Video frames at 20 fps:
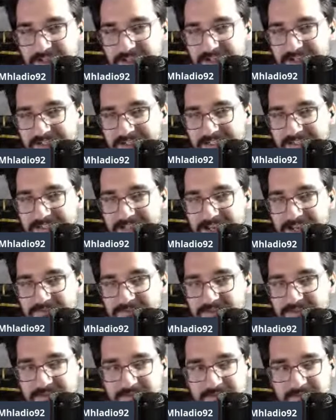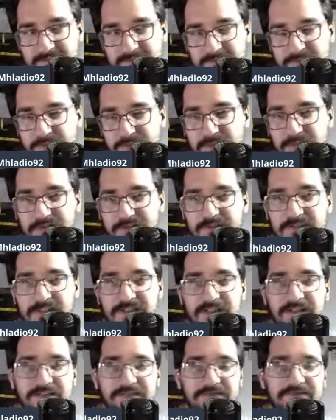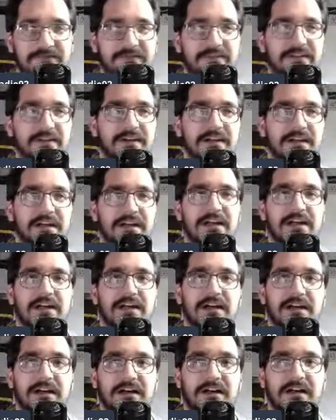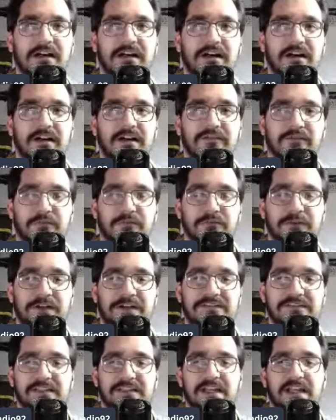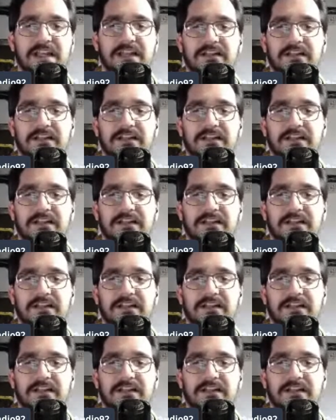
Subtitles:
It gave it more of a reasoning.